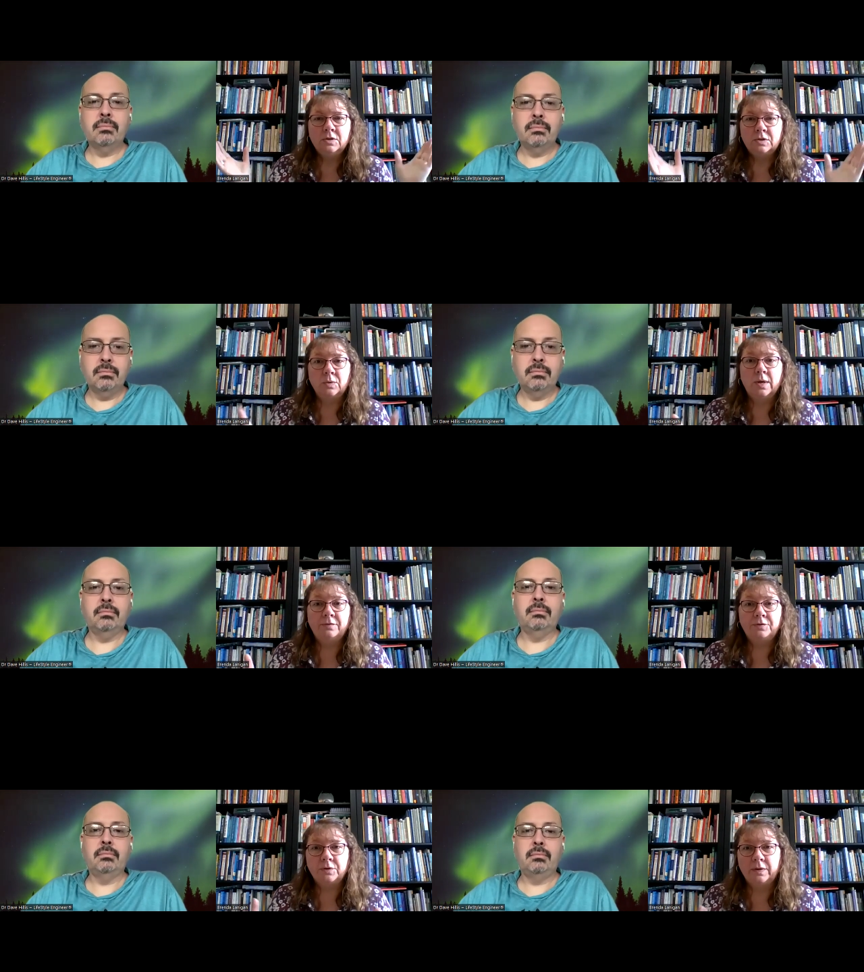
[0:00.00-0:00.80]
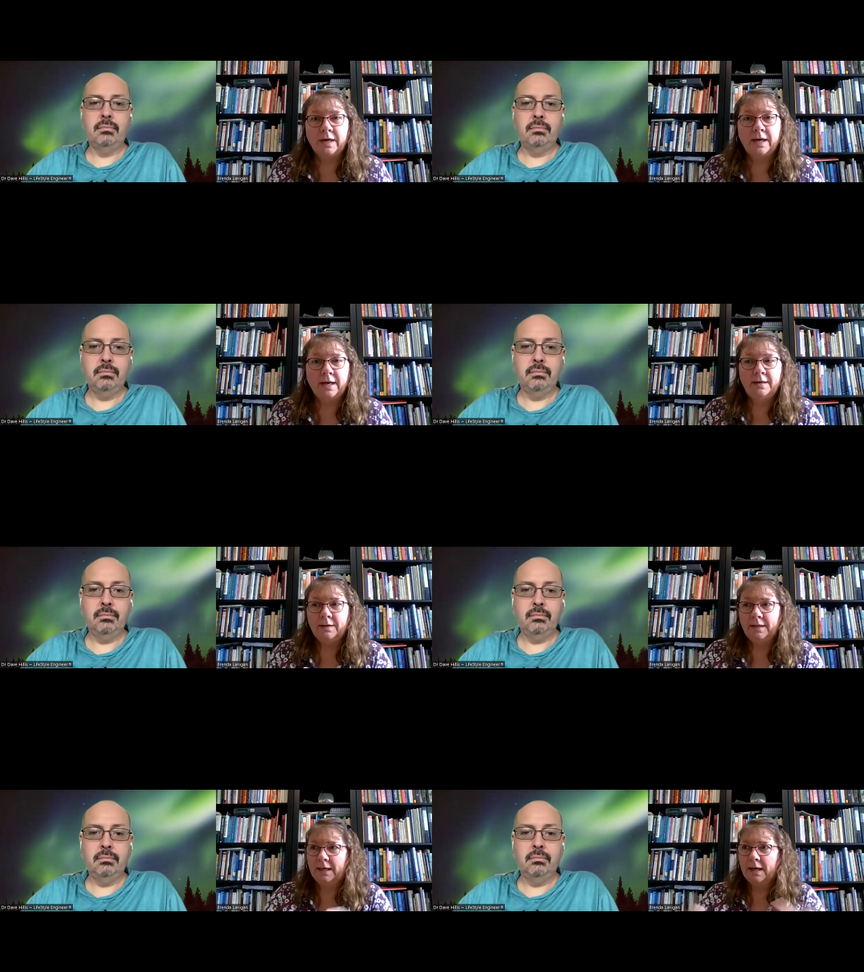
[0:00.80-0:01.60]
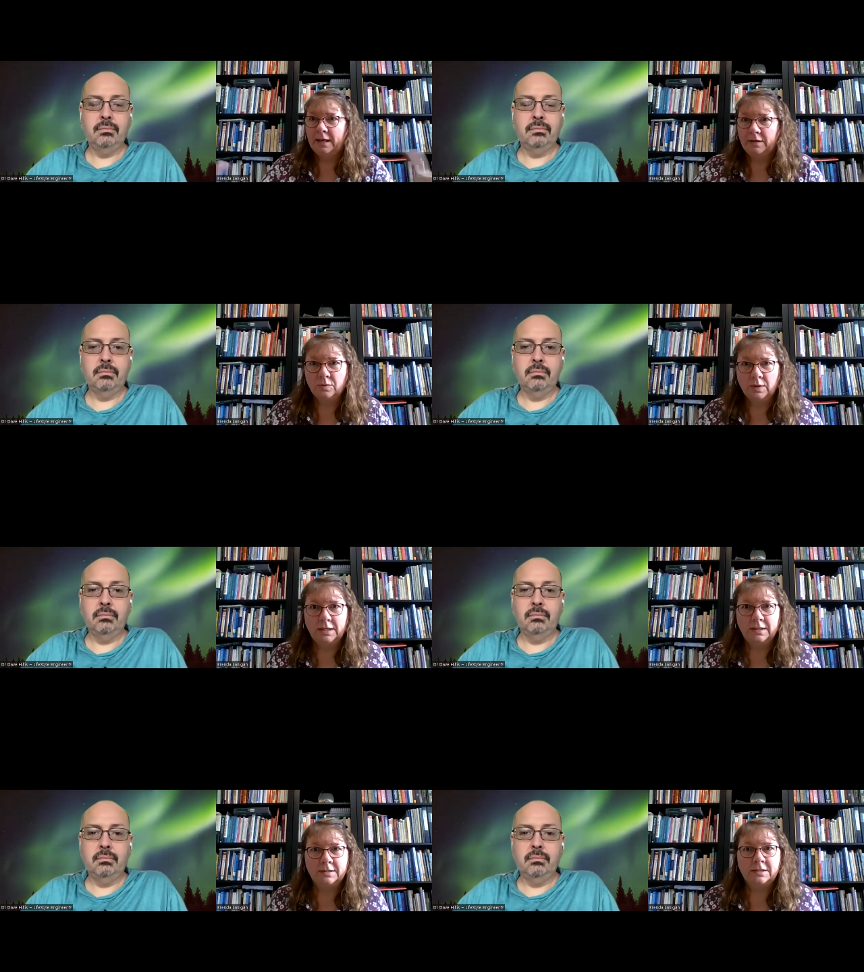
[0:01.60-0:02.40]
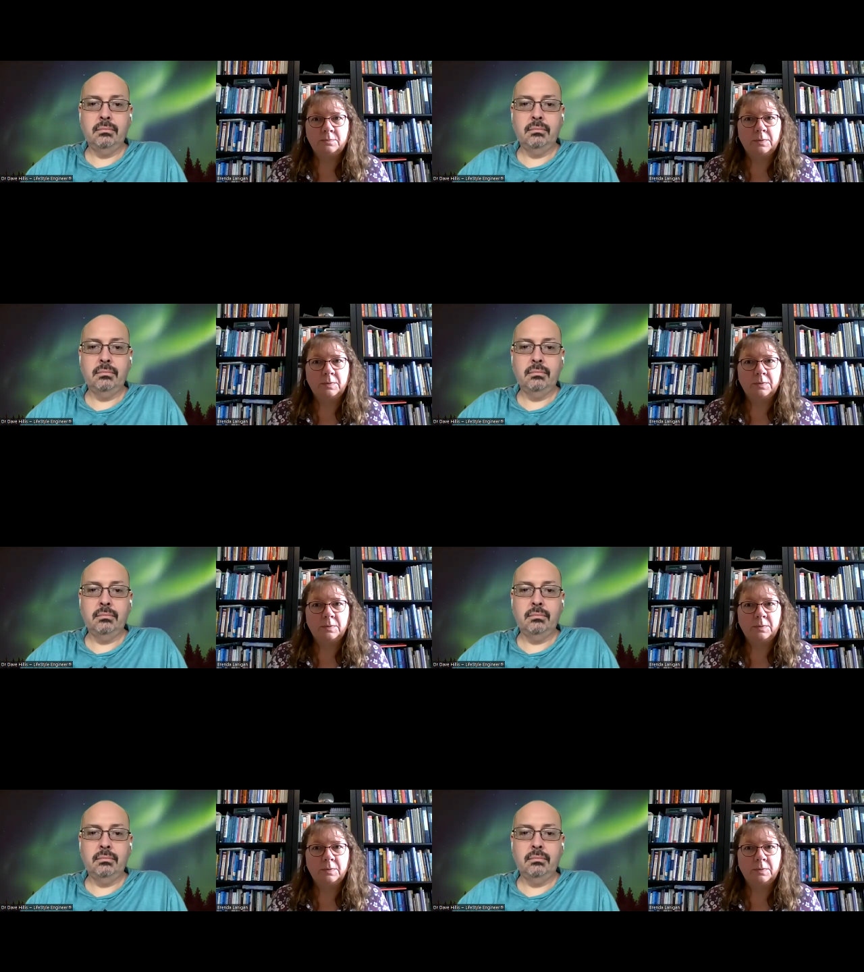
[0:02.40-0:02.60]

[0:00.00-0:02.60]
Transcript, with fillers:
Speaker 1: So after that, like I had created a